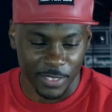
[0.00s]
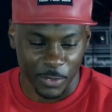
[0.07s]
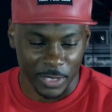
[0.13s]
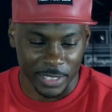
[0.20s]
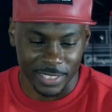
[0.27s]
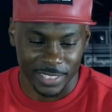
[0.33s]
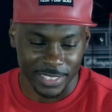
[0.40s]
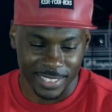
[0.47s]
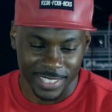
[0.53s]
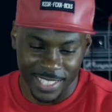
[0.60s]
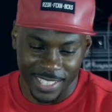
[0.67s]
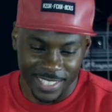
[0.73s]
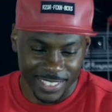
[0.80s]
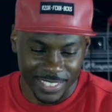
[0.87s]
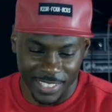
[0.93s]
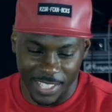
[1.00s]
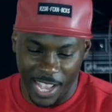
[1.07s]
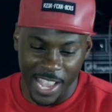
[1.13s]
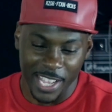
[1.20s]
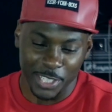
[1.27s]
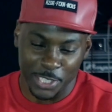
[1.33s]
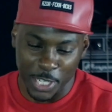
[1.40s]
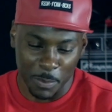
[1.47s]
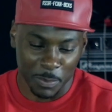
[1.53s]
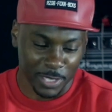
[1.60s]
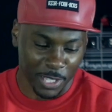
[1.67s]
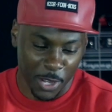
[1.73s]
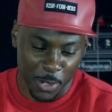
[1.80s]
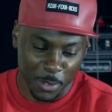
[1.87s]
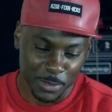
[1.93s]
was, I had a couple
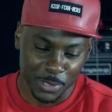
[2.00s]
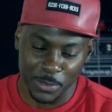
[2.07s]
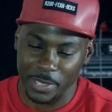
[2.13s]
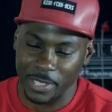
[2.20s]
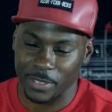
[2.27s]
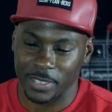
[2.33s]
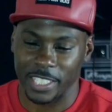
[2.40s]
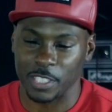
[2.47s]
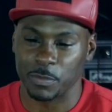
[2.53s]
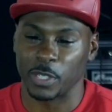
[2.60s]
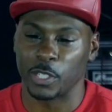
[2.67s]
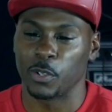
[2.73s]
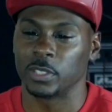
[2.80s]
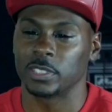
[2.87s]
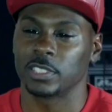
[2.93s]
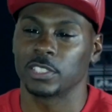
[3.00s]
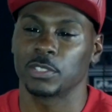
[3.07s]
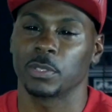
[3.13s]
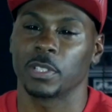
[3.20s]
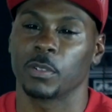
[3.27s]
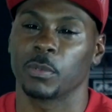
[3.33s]
of home studio things, but going to the studio